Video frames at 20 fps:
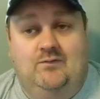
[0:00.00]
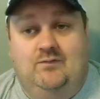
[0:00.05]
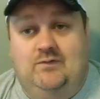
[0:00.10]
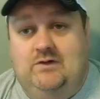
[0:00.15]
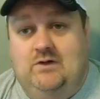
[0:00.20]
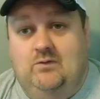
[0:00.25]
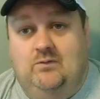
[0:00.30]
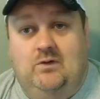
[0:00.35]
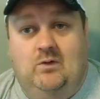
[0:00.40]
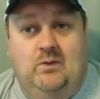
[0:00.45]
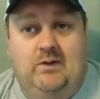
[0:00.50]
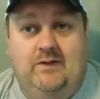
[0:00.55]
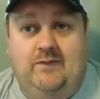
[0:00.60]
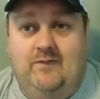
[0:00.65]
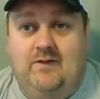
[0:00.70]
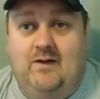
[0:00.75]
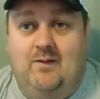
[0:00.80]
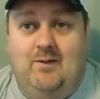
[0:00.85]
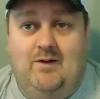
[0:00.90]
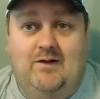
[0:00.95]
If you don't know
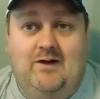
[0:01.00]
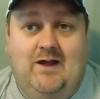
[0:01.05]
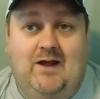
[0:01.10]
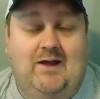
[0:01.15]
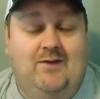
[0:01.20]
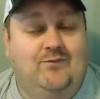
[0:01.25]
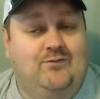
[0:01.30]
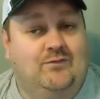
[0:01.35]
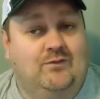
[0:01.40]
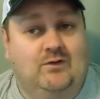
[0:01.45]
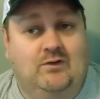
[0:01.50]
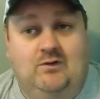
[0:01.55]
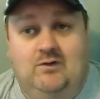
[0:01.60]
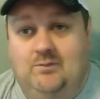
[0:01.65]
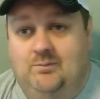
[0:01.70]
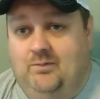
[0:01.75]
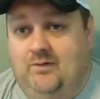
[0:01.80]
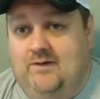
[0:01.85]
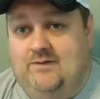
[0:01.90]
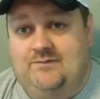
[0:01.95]
anything about knives, it's a
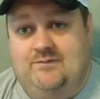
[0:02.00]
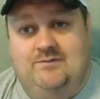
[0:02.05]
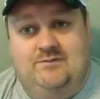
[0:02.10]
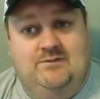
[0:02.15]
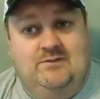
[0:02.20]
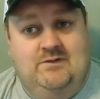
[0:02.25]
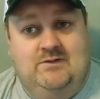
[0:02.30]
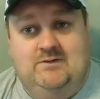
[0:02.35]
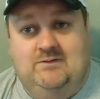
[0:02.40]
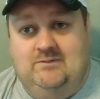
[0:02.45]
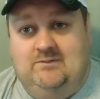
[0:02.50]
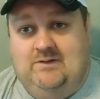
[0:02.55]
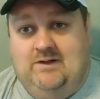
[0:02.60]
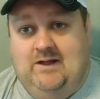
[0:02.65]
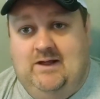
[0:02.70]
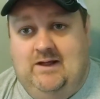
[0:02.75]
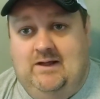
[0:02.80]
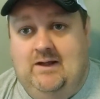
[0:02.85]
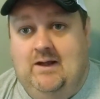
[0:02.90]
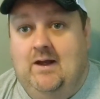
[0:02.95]
good place to start,
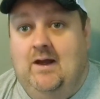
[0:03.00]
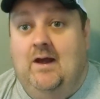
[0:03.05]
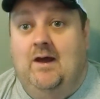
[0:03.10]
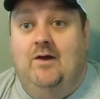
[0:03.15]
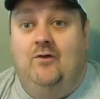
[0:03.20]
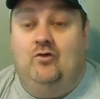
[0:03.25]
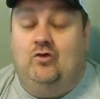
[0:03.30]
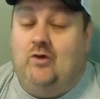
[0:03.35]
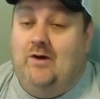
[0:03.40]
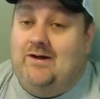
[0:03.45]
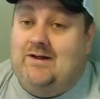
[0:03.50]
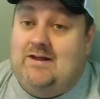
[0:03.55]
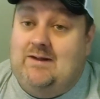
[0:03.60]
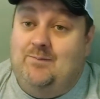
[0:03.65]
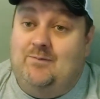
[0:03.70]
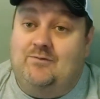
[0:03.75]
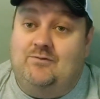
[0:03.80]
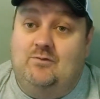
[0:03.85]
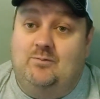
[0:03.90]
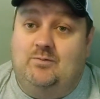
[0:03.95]
okay? Try to
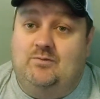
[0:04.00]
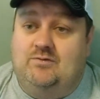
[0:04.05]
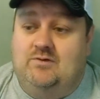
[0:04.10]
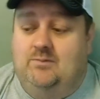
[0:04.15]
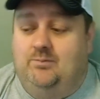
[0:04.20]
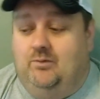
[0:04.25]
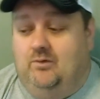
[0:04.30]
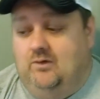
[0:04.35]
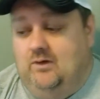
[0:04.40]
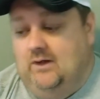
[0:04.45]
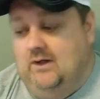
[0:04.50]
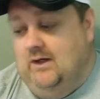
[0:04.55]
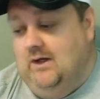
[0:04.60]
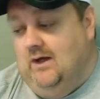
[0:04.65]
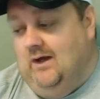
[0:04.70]
keep it super simple.